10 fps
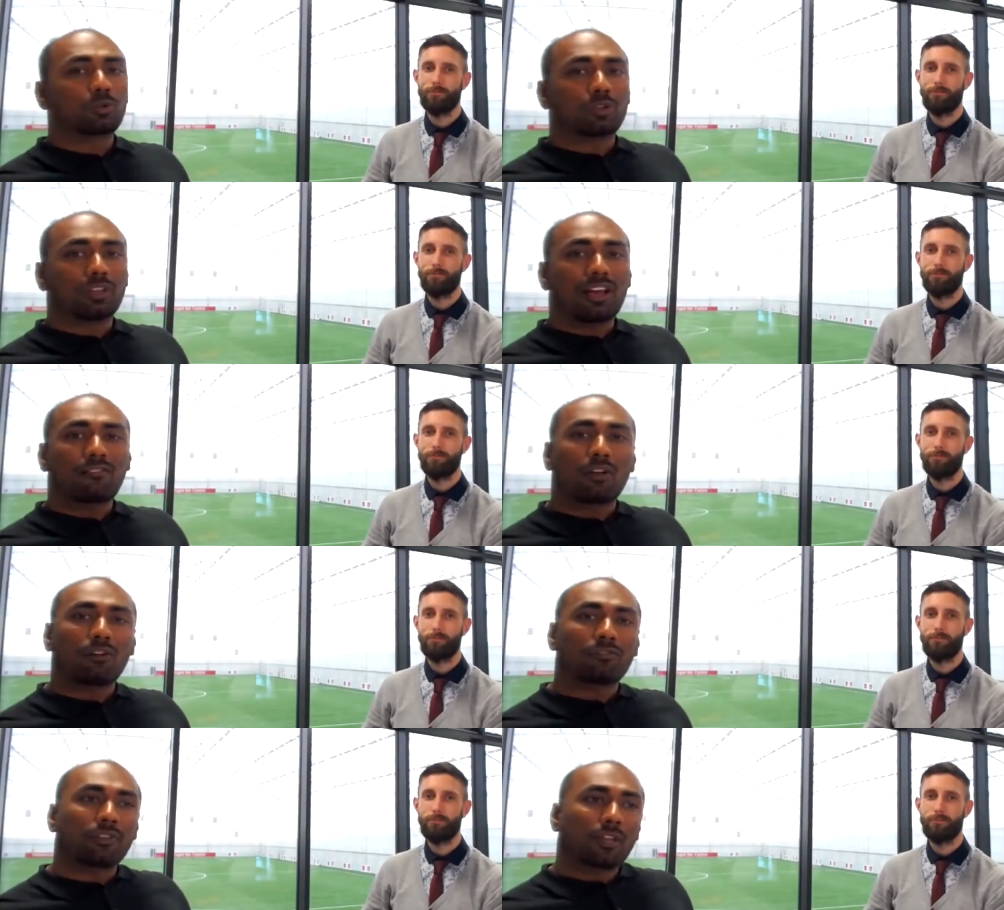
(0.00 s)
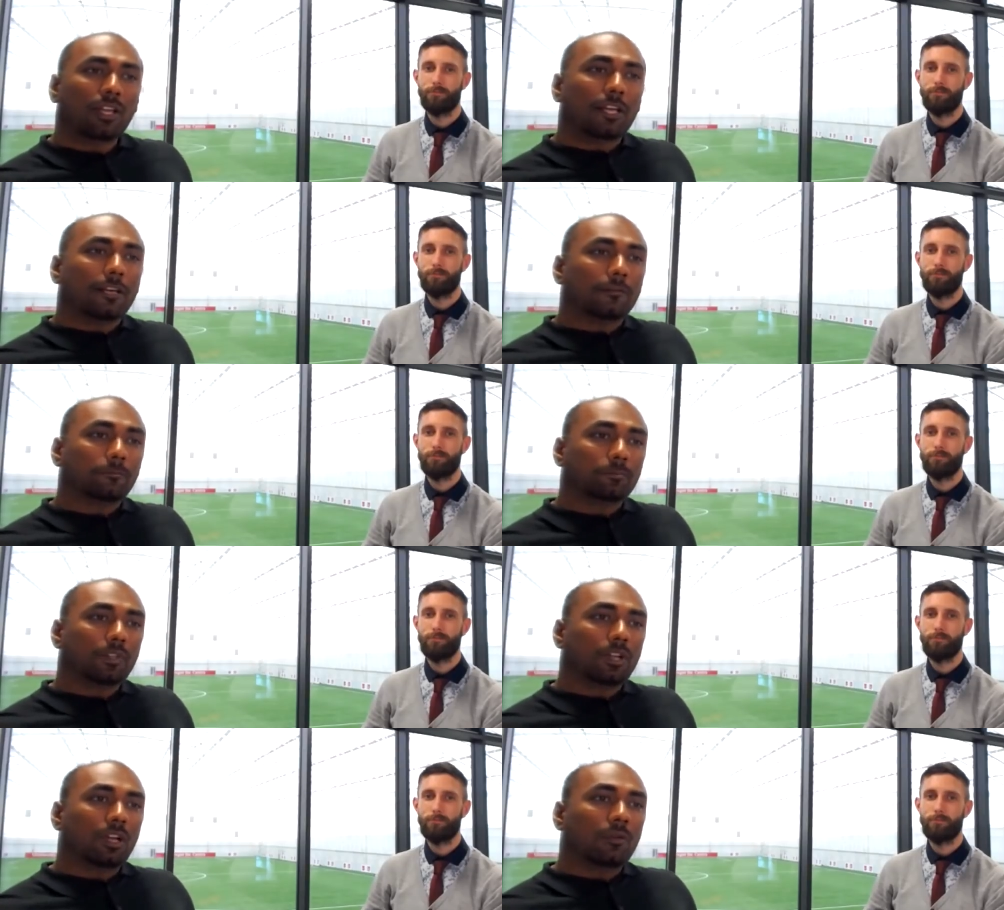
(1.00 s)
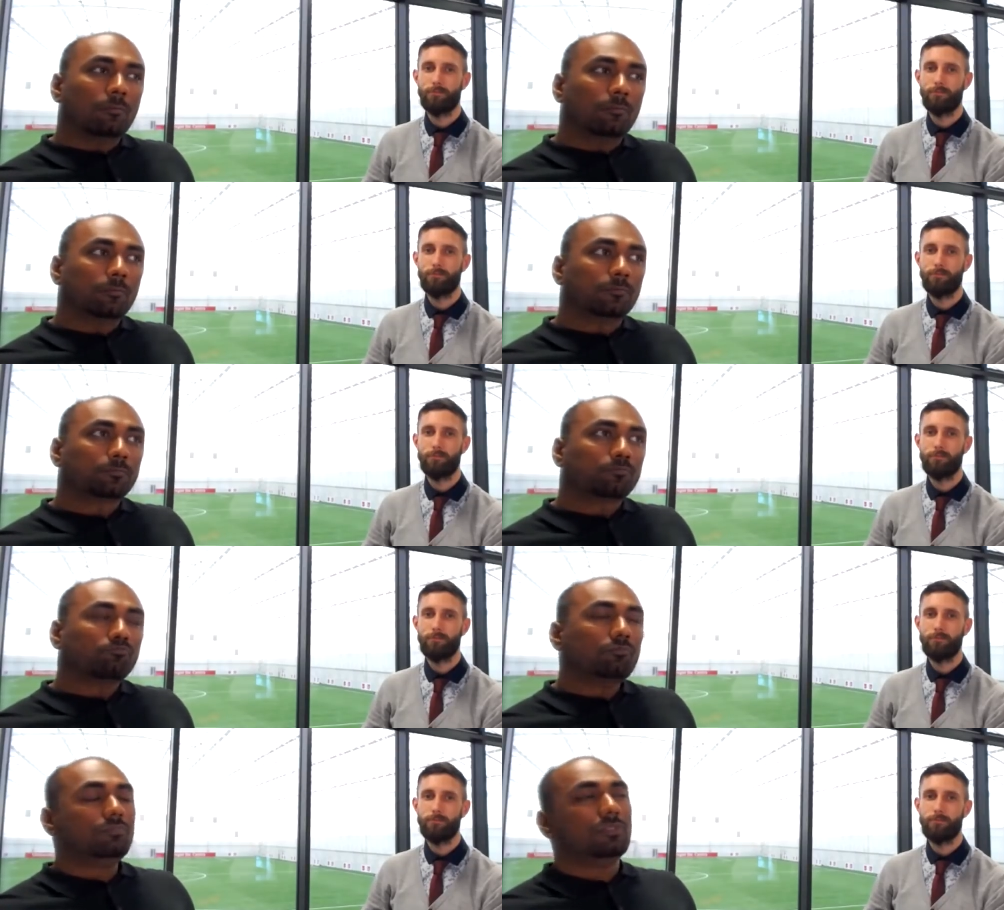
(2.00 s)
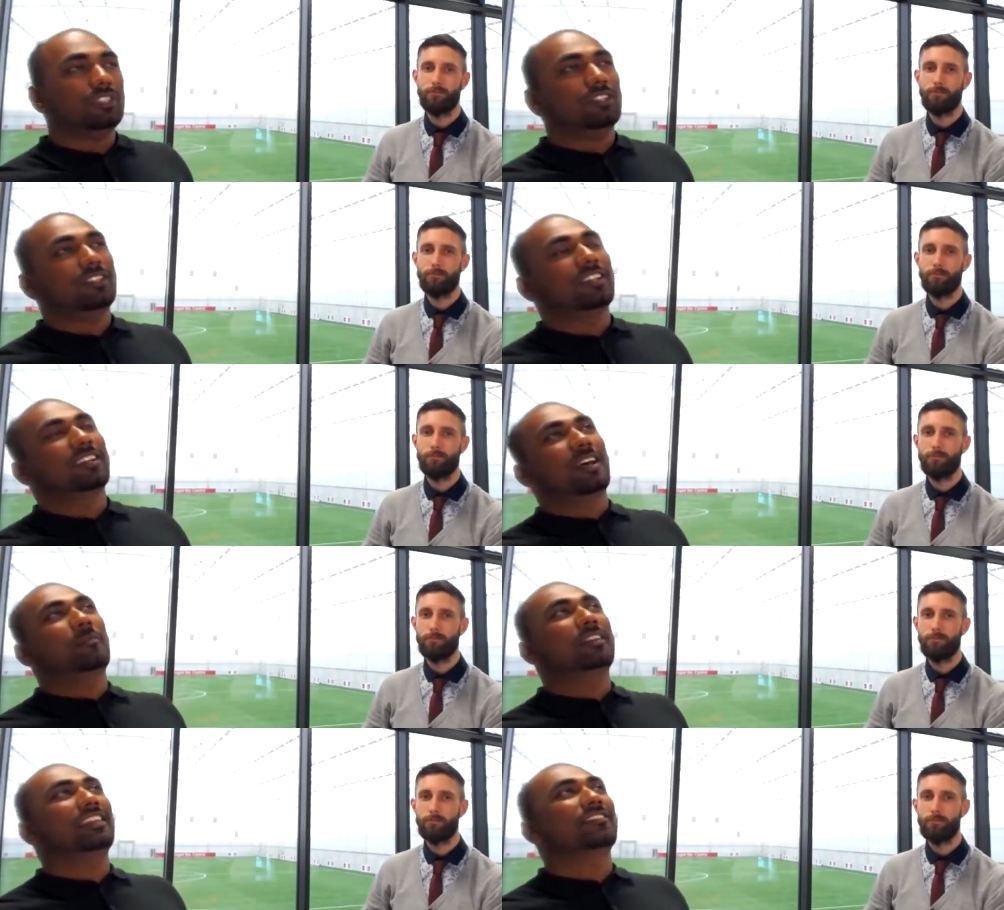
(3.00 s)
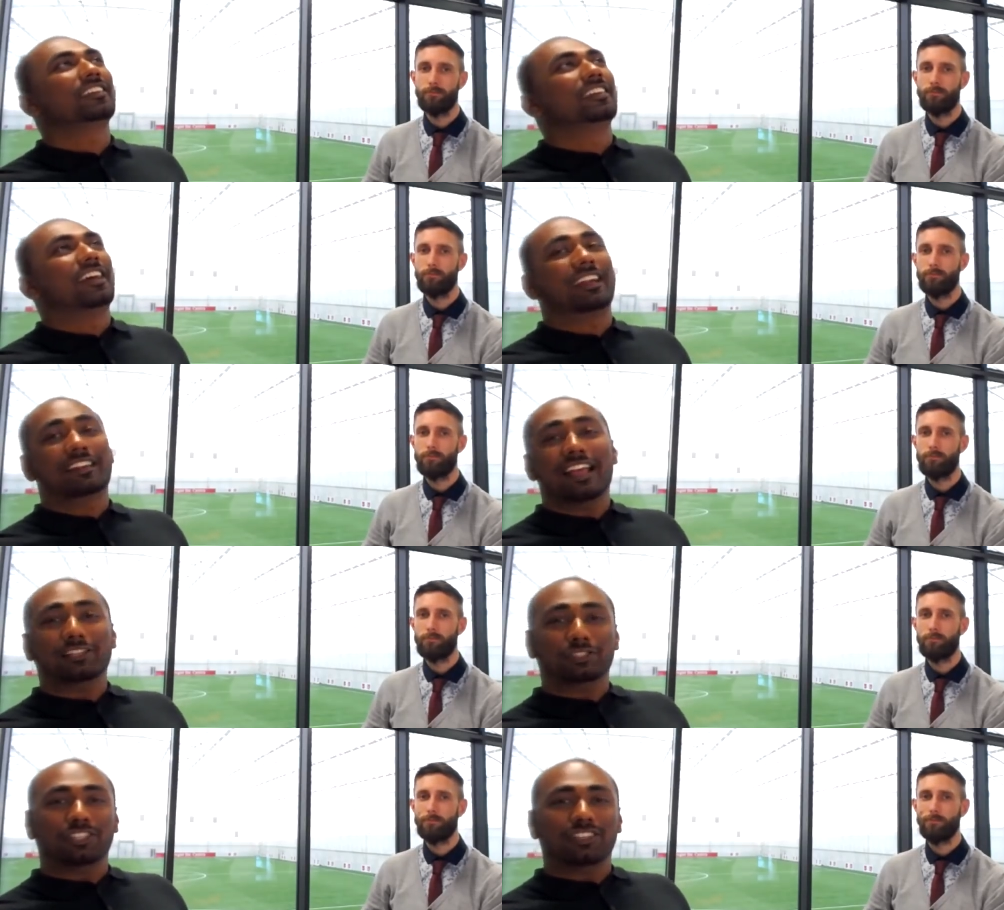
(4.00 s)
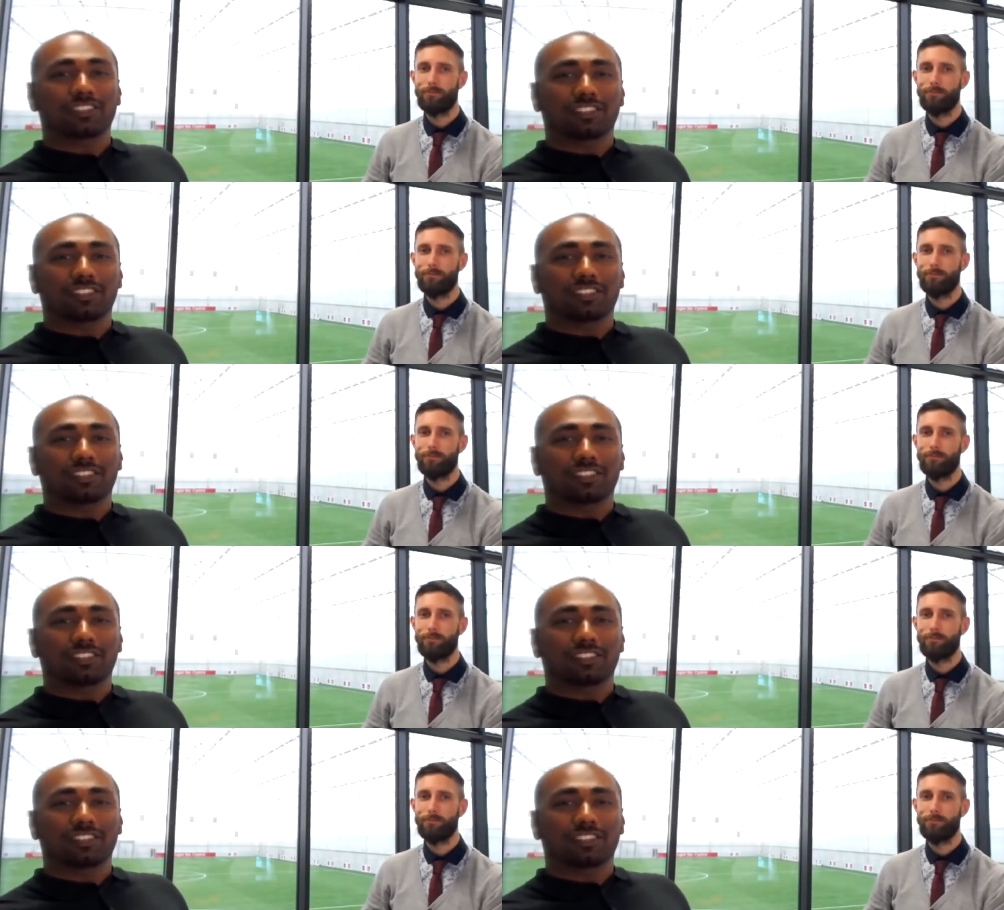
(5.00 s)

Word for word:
Speaker 1: can have a lot of, um, I believe, attention